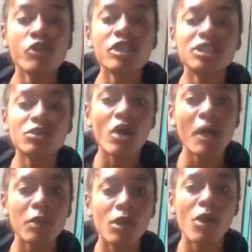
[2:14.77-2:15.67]
reason
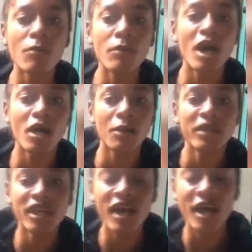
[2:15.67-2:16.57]
why me come back on
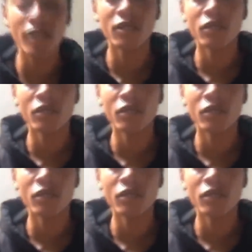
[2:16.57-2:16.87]
my yard,